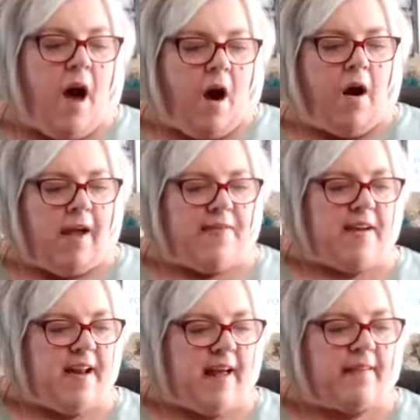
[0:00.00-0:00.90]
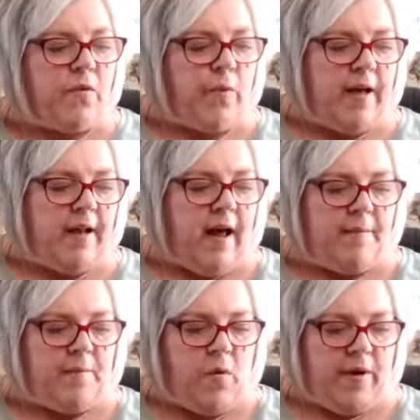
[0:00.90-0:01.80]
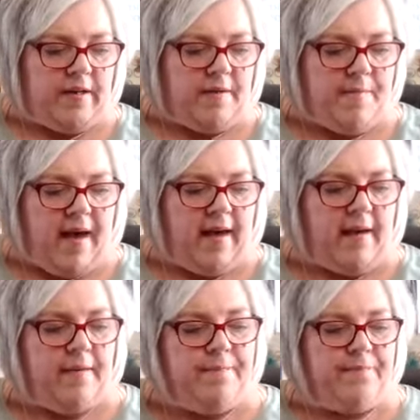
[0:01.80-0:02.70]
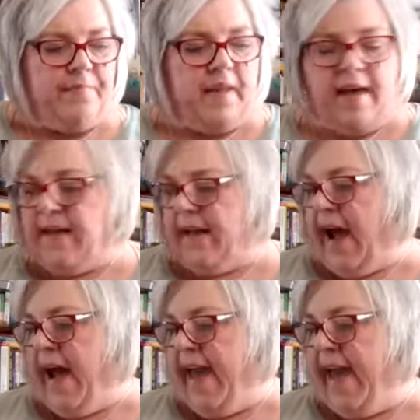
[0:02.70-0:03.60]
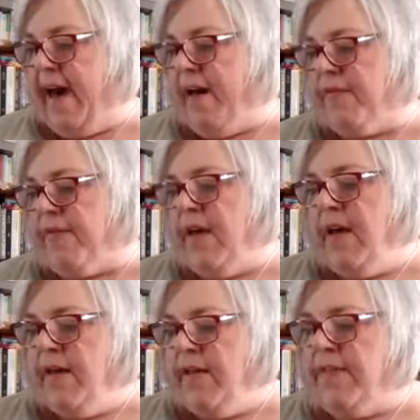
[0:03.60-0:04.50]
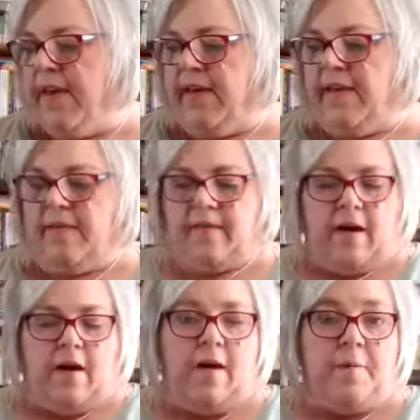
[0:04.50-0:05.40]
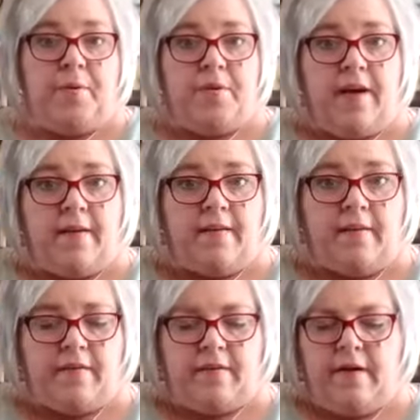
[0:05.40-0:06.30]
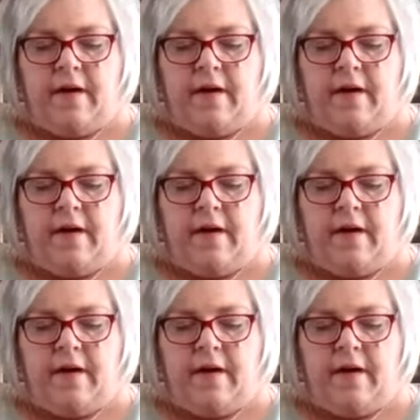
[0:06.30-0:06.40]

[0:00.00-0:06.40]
All right, the next one I'm going to make, and I have these pertussis.